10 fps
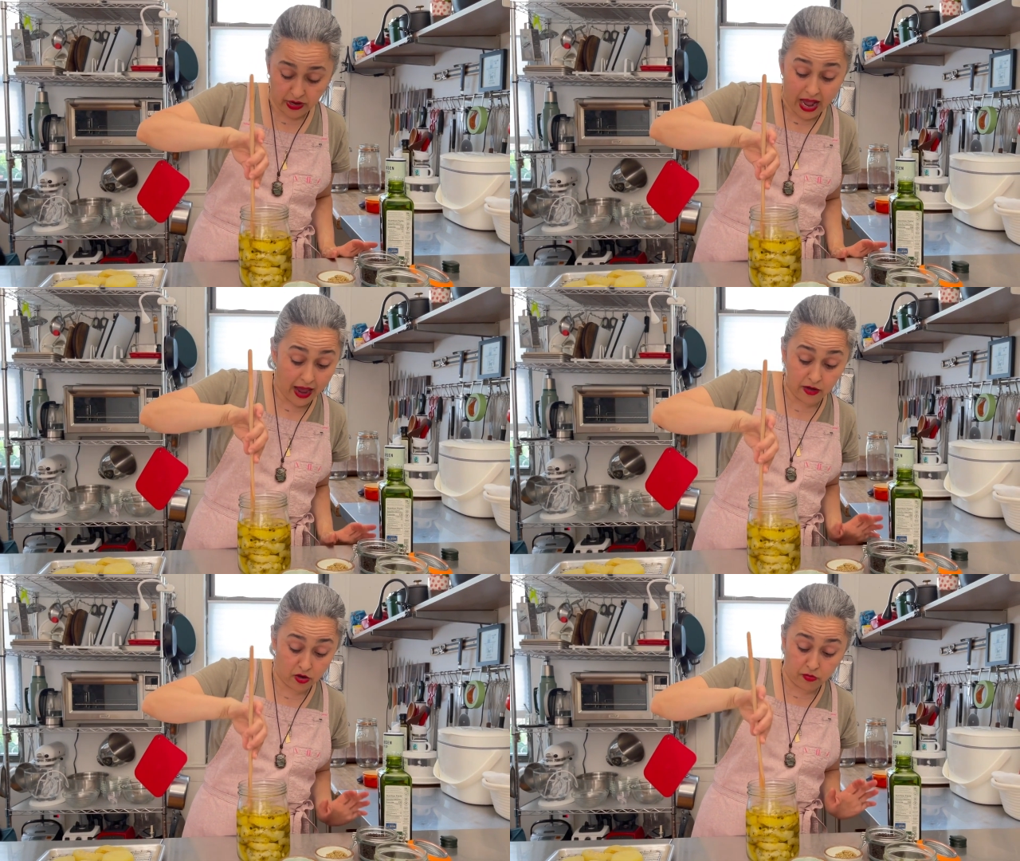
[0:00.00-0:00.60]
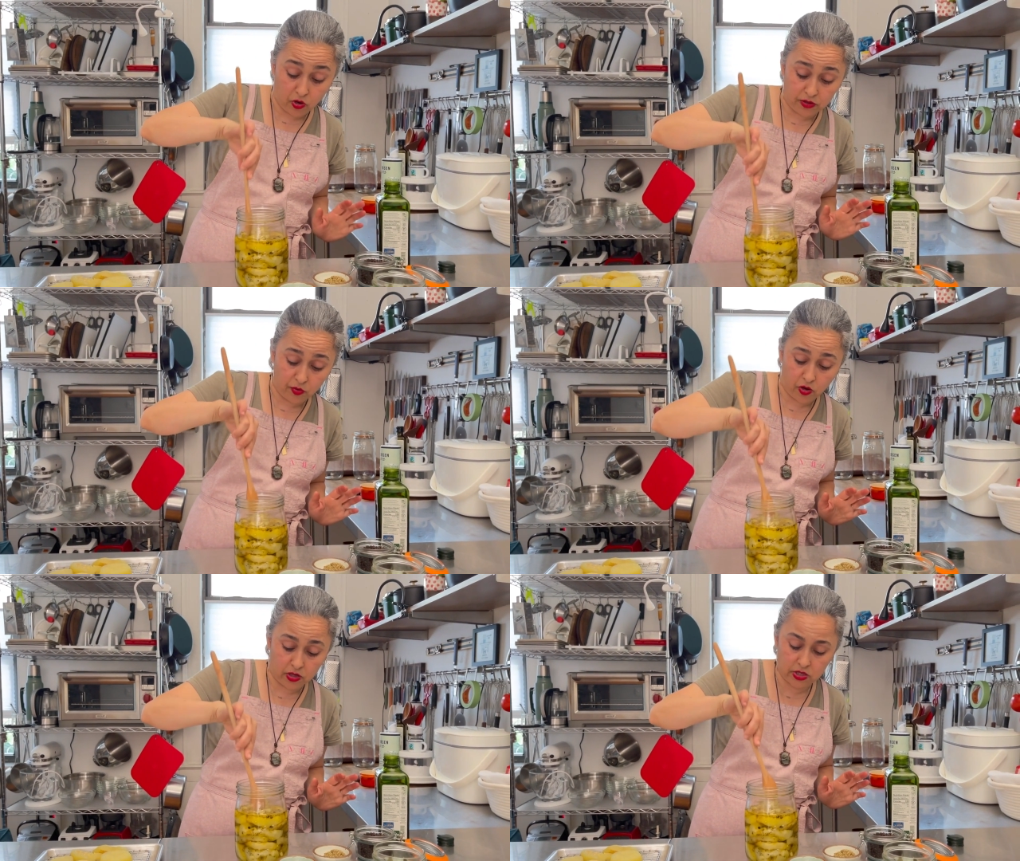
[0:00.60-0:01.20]
I love olive
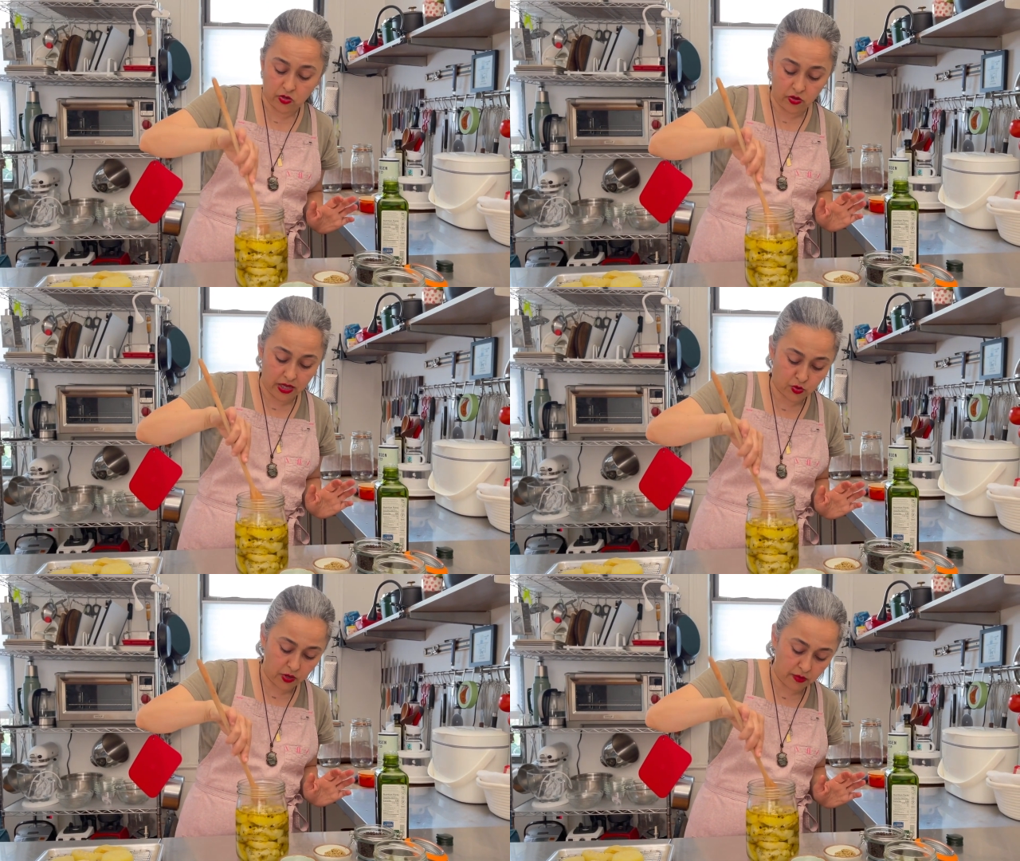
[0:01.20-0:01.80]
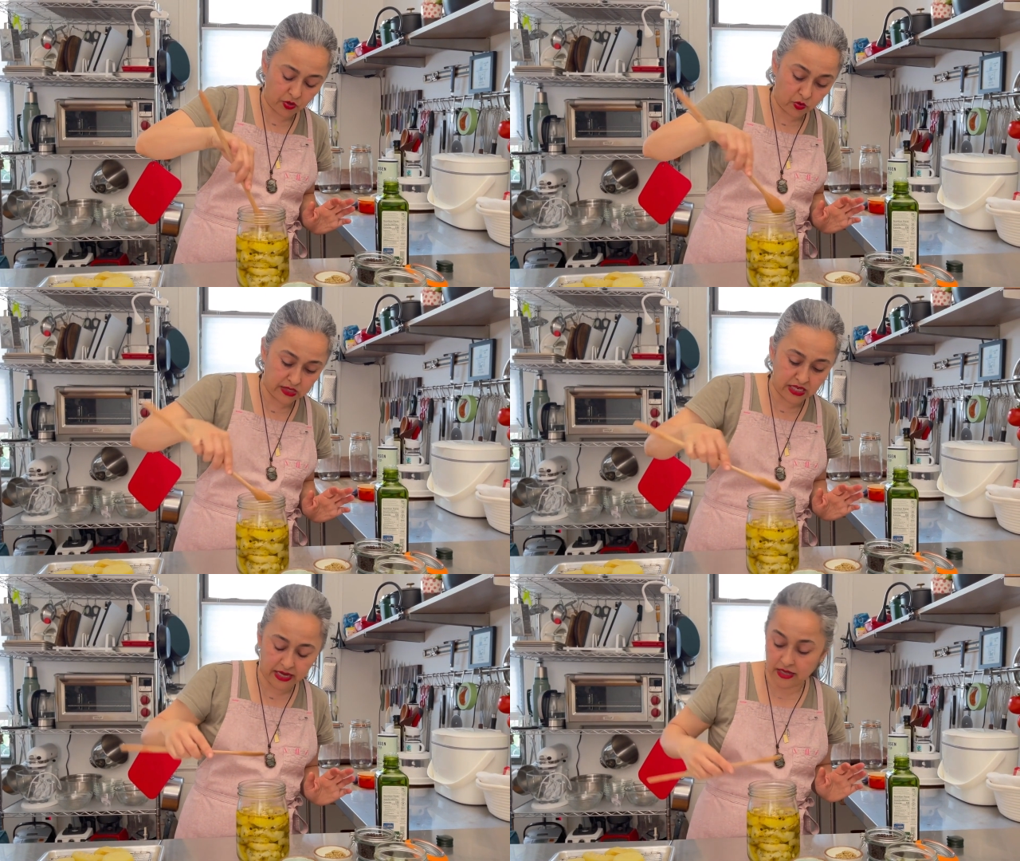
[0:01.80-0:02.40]
oil, so that's what I'm
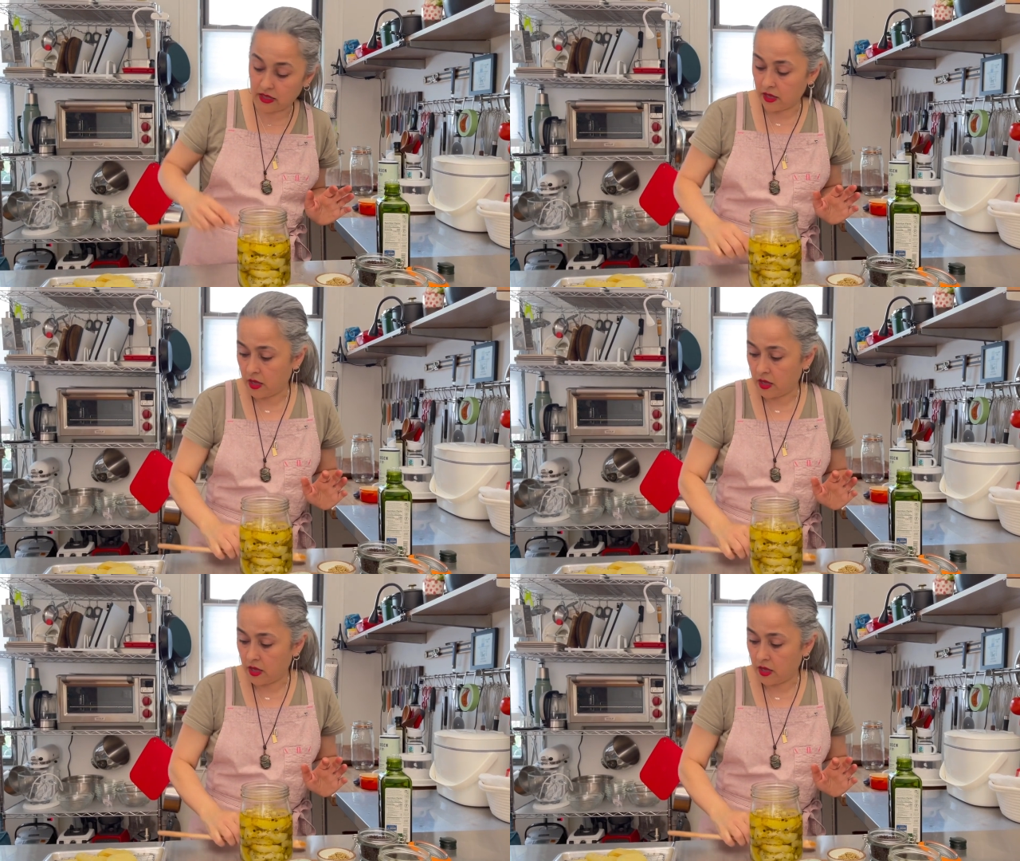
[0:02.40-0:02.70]
using it.